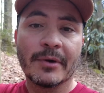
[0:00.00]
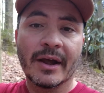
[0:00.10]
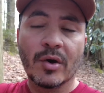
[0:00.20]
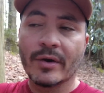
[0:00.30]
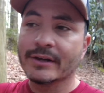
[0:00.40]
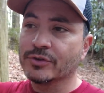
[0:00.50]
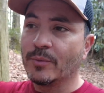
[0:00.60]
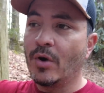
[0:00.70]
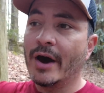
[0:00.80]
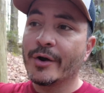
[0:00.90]
I'm gonna go get
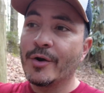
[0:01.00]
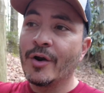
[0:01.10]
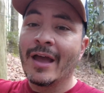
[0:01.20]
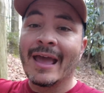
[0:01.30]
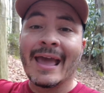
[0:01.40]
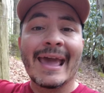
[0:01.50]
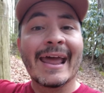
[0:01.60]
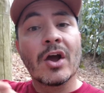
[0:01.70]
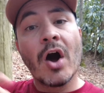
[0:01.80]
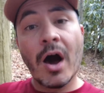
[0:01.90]
some water
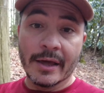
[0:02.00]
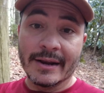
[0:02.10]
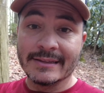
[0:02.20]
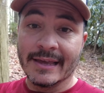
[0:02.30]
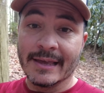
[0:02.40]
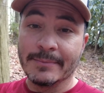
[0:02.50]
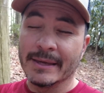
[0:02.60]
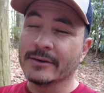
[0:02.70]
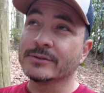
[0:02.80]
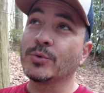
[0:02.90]
and call it a day,
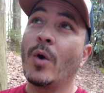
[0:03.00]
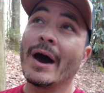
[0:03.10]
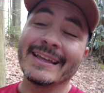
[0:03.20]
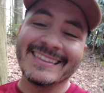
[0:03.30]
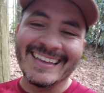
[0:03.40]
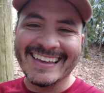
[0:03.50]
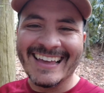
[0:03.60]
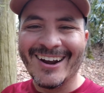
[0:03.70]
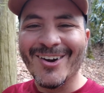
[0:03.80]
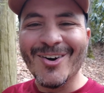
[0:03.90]
because what a
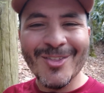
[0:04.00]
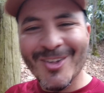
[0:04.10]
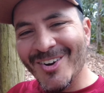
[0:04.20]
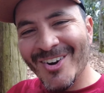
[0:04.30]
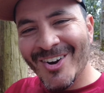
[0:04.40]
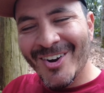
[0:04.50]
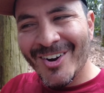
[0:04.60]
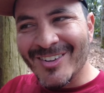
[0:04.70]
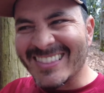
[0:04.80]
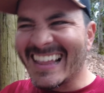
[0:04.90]
day. Another
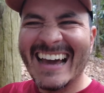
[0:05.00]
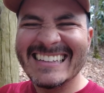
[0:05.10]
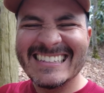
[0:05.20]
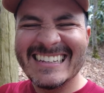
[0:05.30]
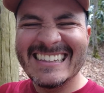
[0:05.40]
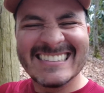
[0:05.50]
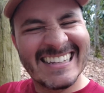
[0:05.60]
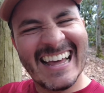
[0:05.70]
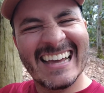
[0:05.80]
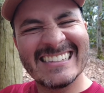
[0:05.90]
19, is
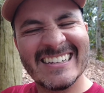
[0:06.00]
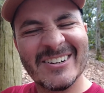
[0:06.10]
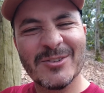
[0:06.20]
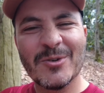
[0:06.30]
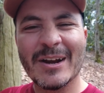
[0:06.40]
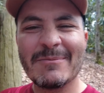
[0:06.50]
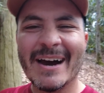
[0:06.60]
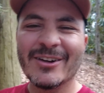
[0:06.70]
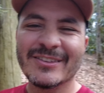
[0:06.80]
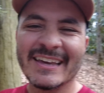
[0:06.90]
a 19 or
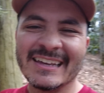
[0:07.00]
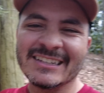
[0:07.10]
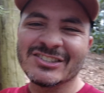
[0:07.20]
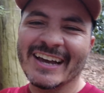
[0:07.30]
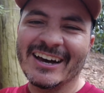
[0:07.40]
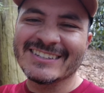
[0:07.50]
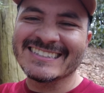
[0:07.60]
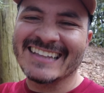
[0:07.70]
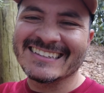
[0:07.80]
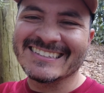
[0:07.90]
20-mile day. Check out the
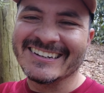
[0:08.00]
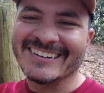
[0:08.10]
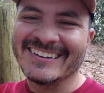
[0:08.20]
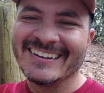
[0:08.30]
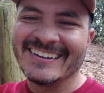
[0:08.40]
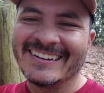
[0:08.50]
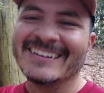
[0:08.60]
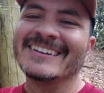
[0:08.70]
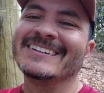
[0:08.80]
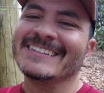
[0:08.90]
stats here.
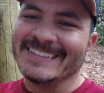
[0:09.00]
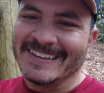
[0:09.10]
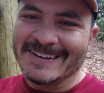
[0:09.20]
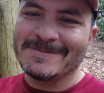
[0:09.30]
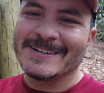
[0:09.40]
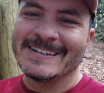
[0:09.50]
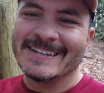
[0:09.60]
Yep.